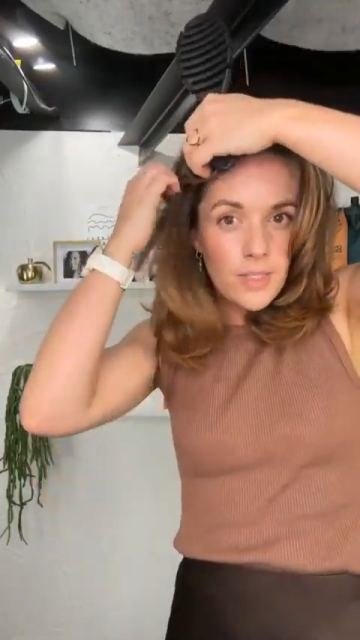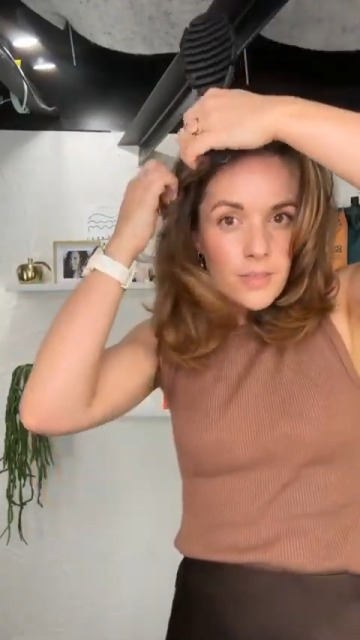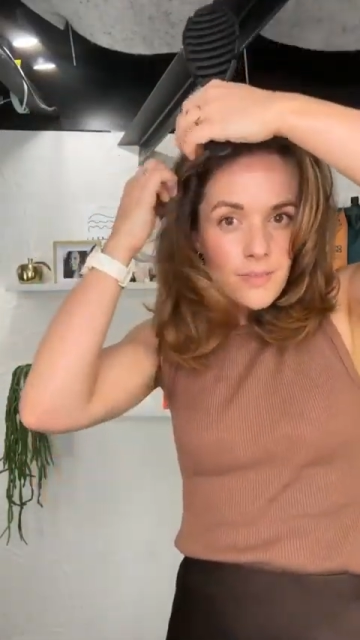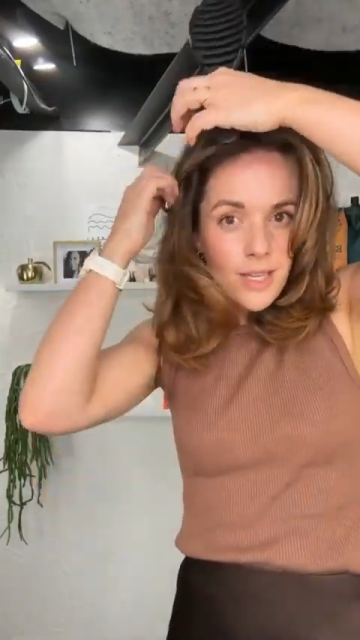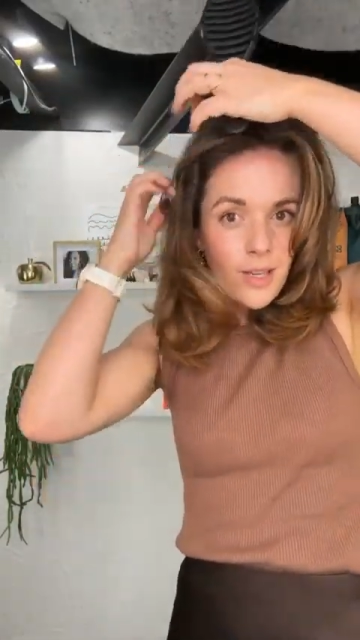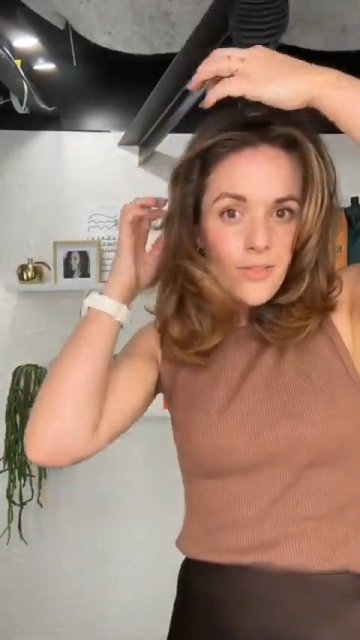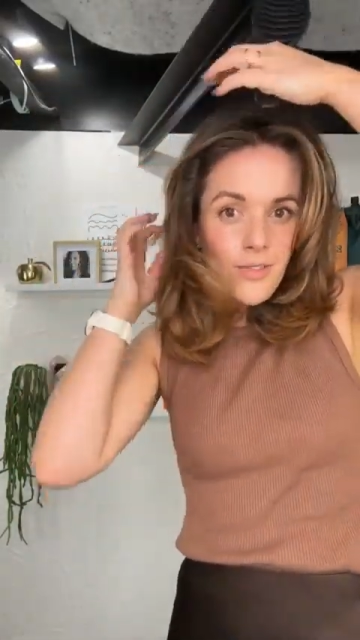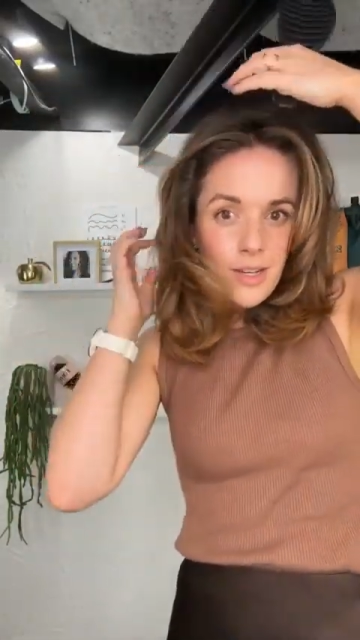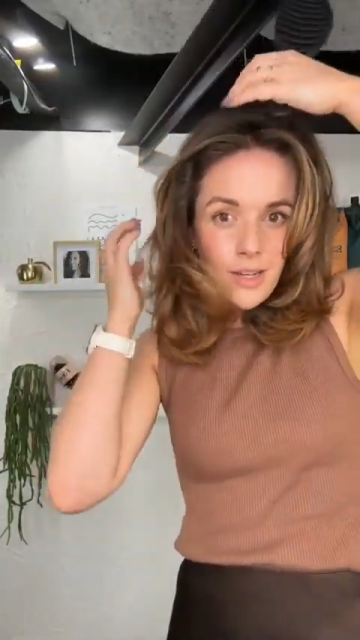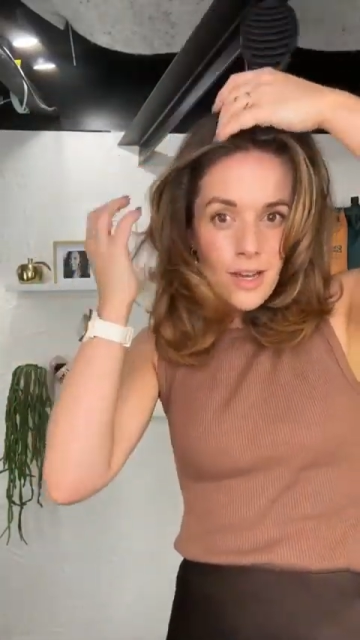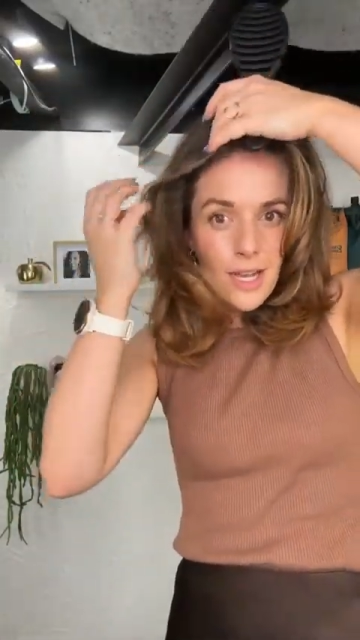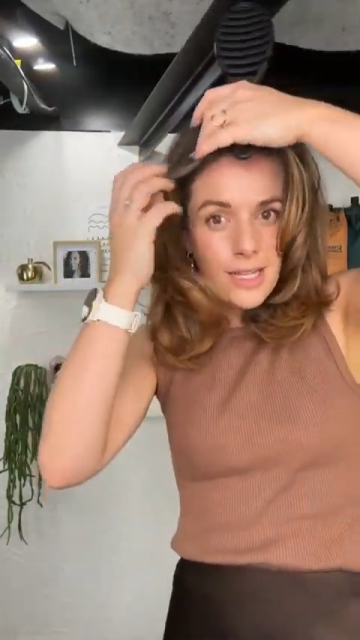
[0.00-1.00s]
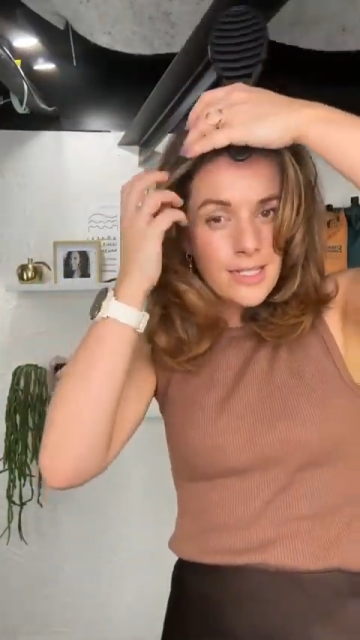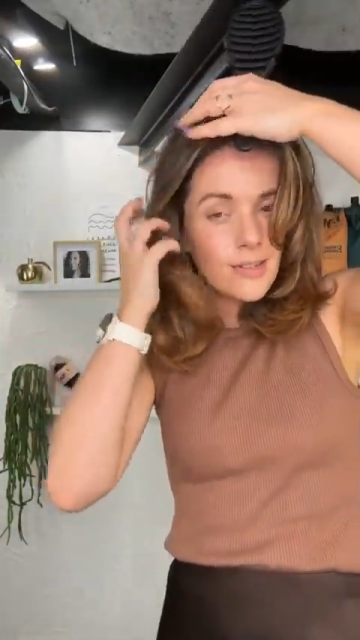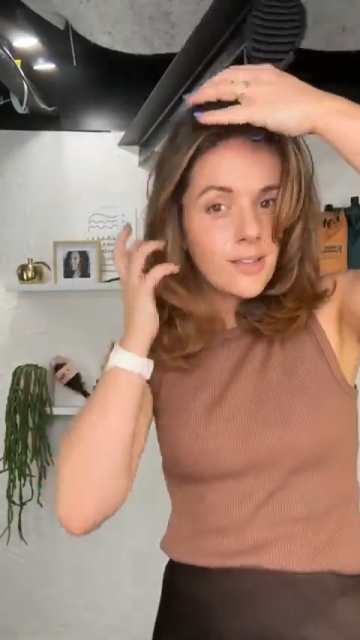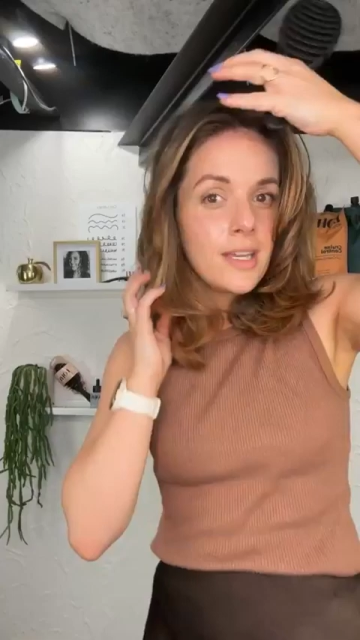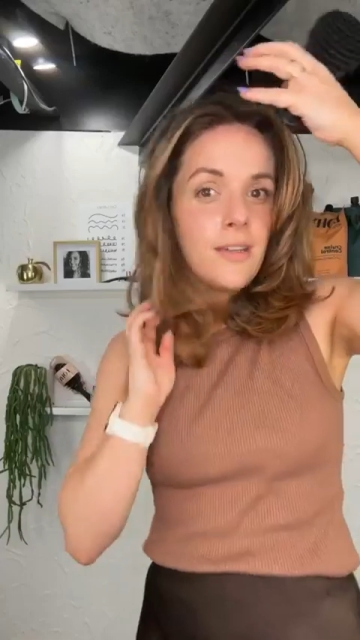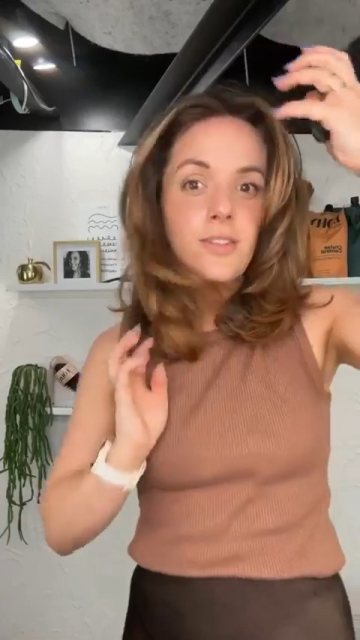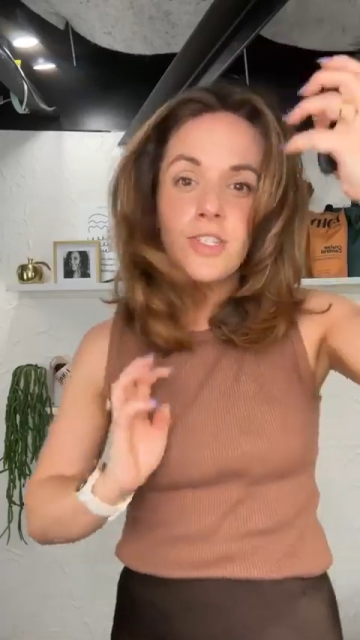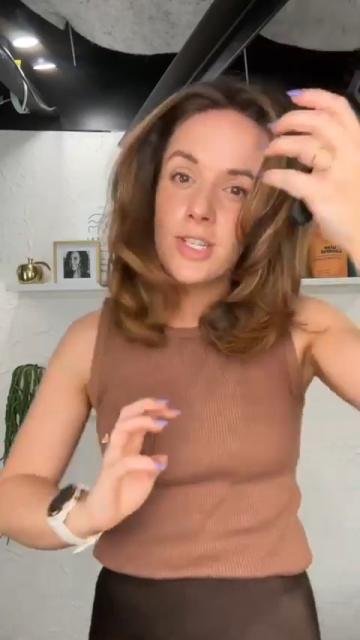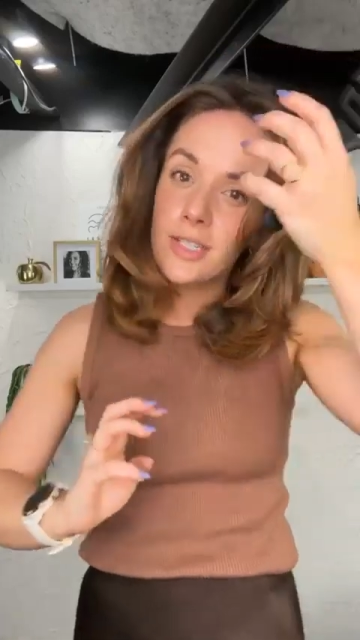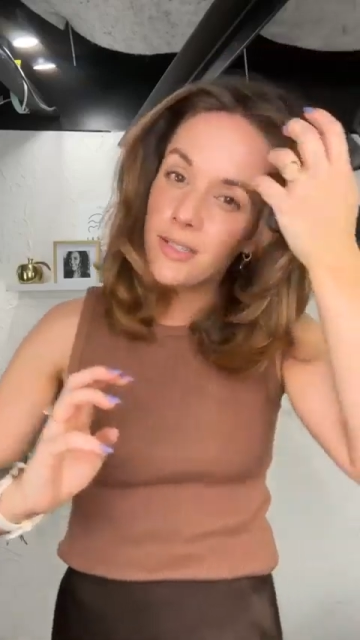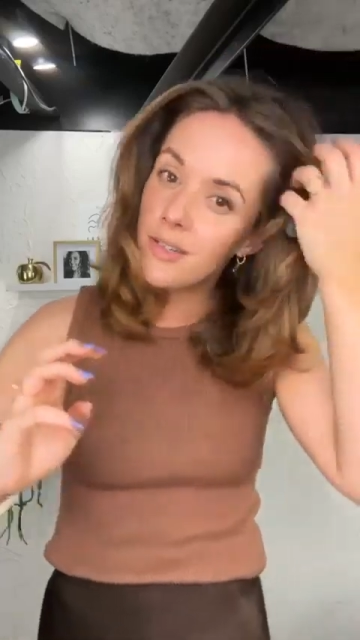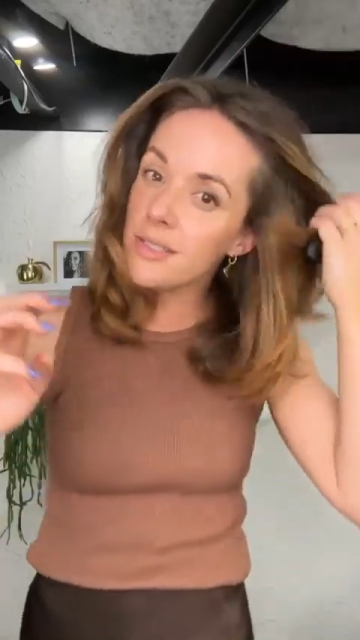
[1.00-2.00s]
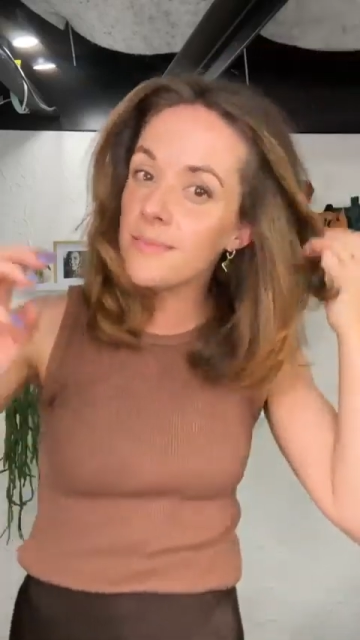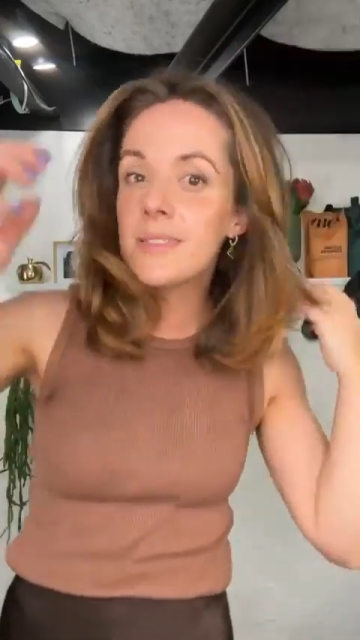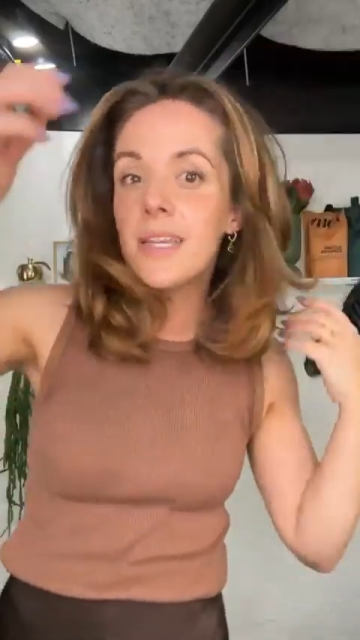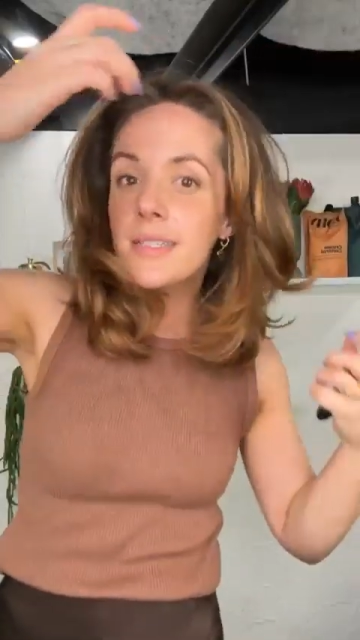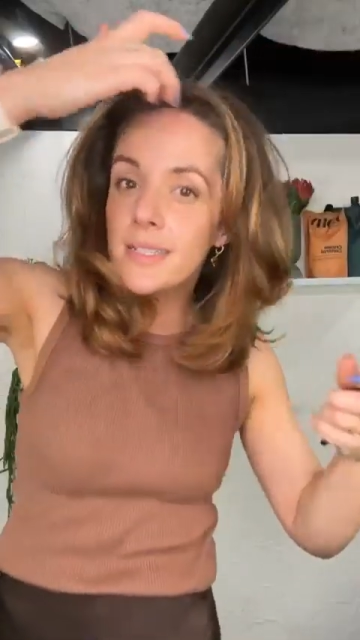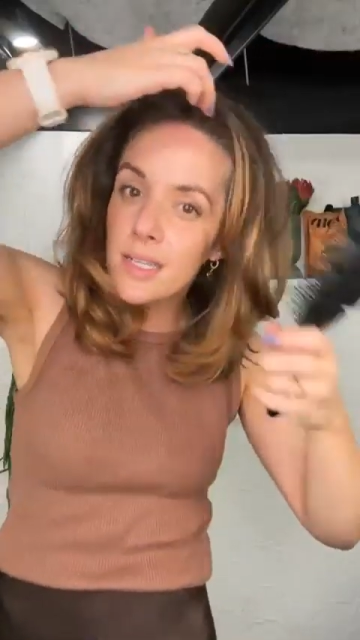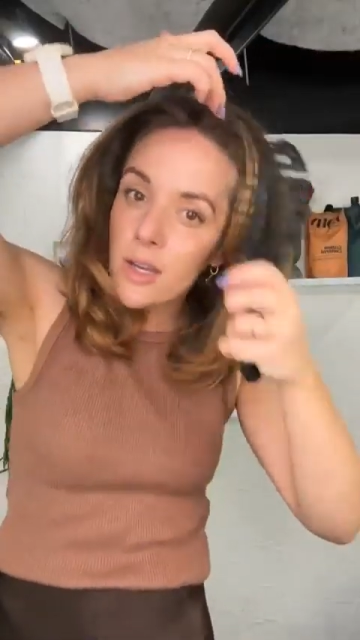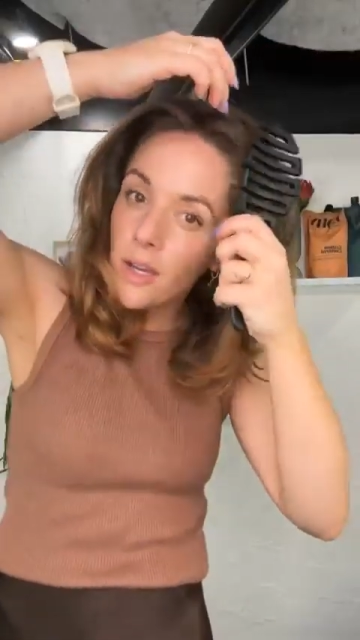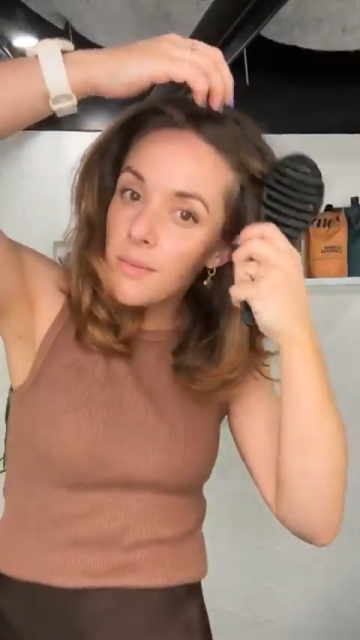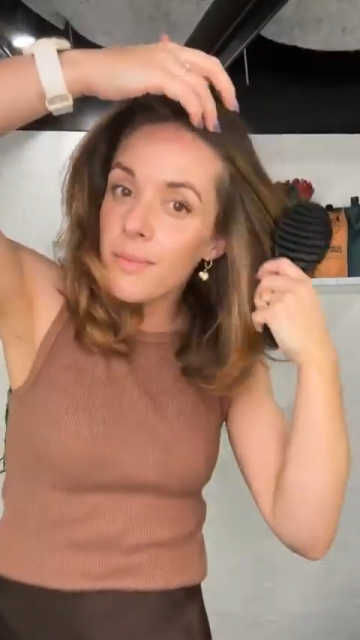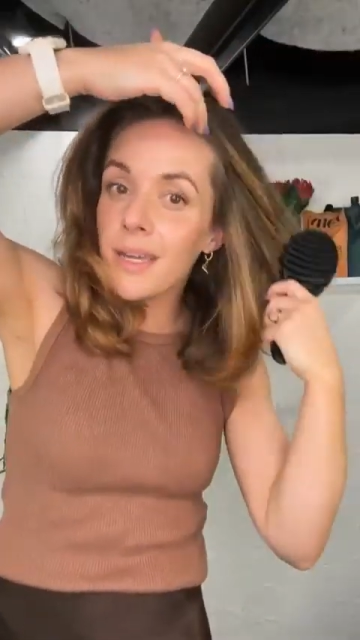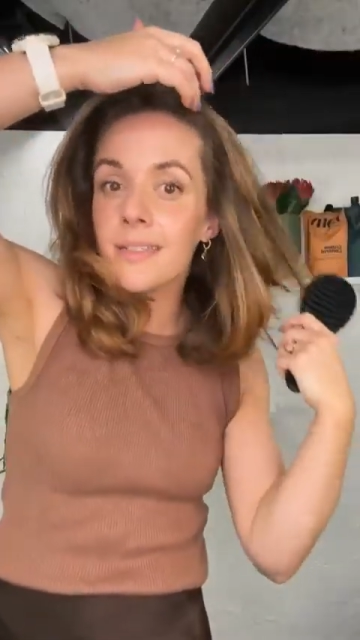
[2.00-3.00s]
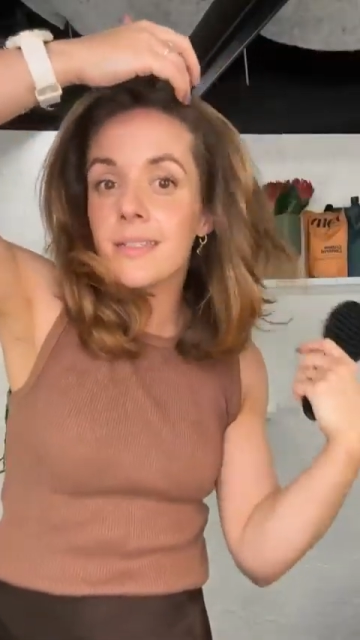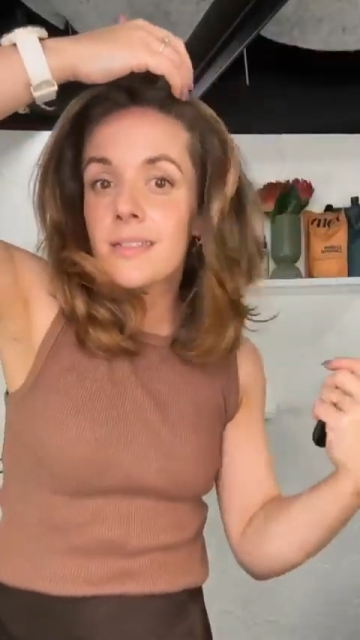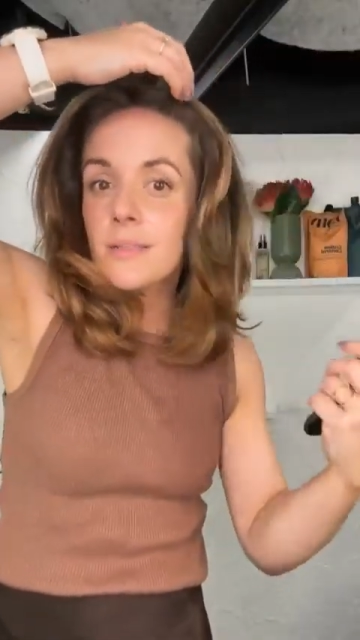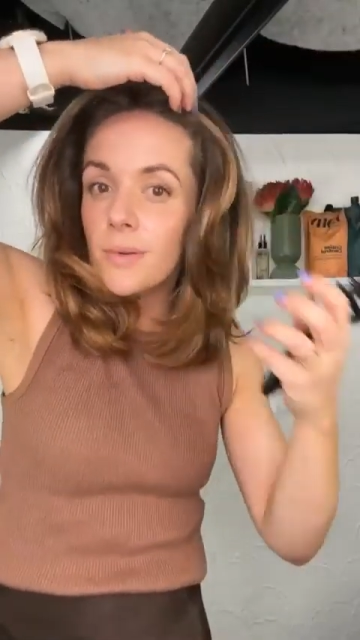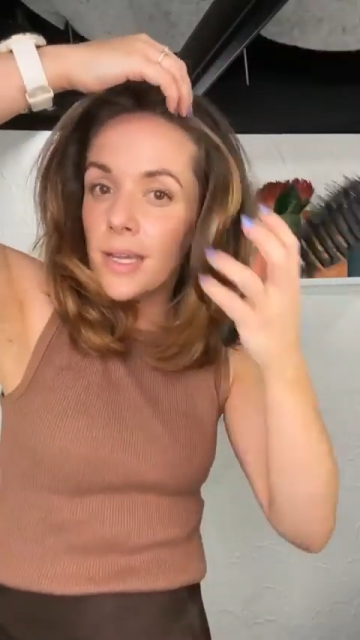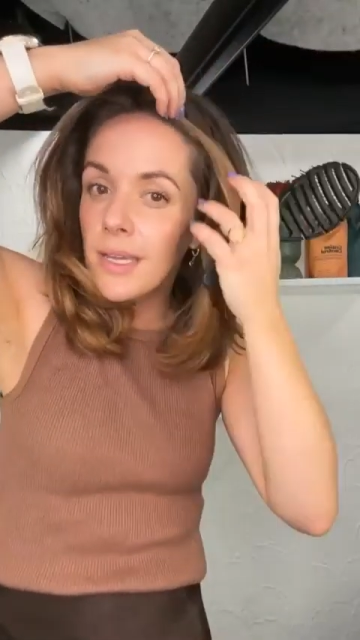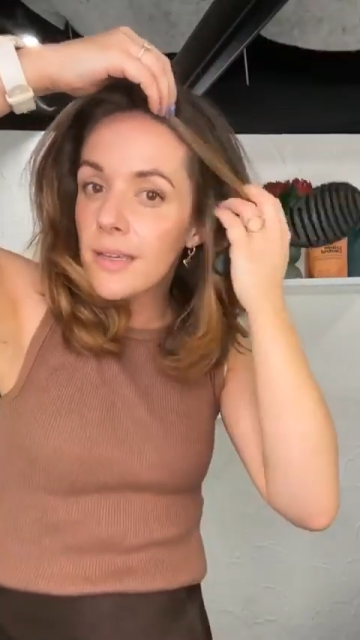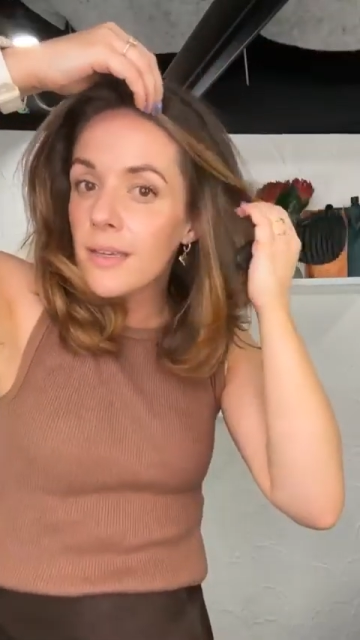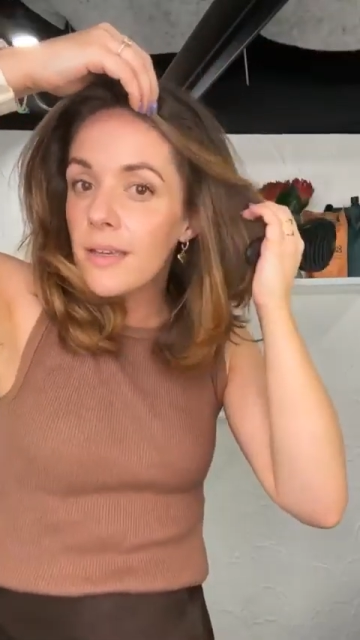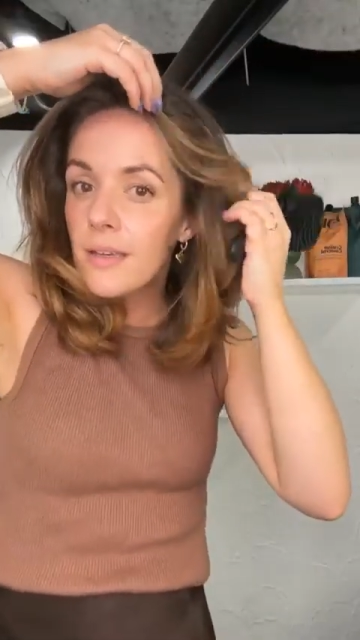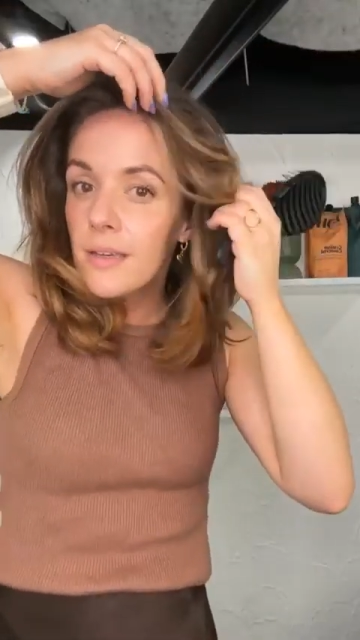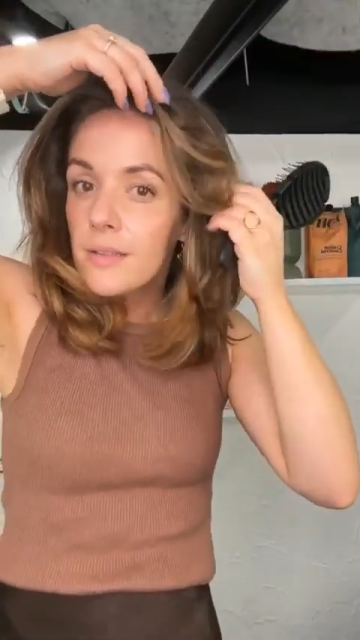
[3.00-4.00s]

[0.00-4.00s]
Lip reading: which my girlfriend Kylie's on here, and she just got some sexy curtain bangs this week.